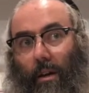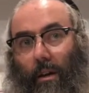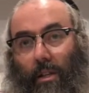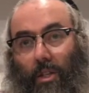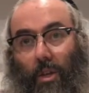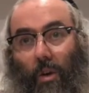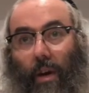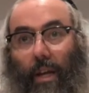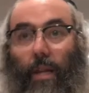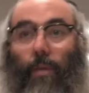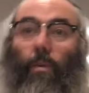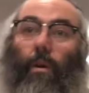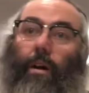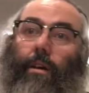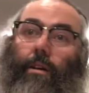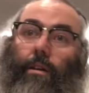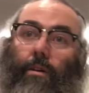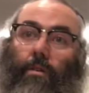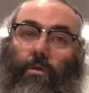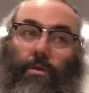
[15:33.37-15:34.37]
So
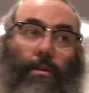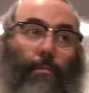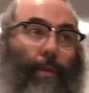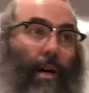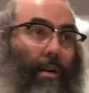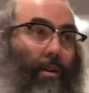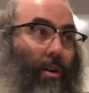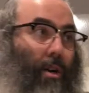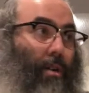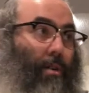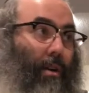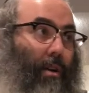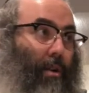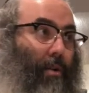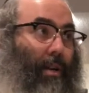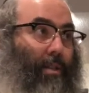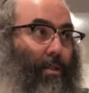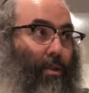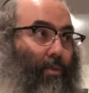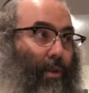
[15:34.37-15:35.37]
anyone who's a Baal Koreh, who
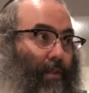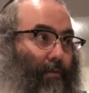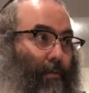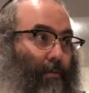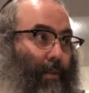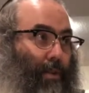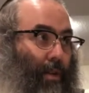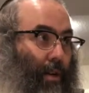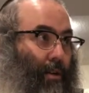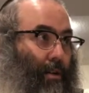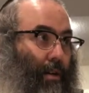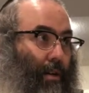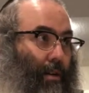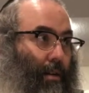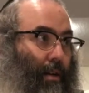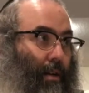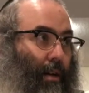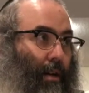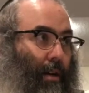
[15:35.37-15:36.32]
has to read from the Torah,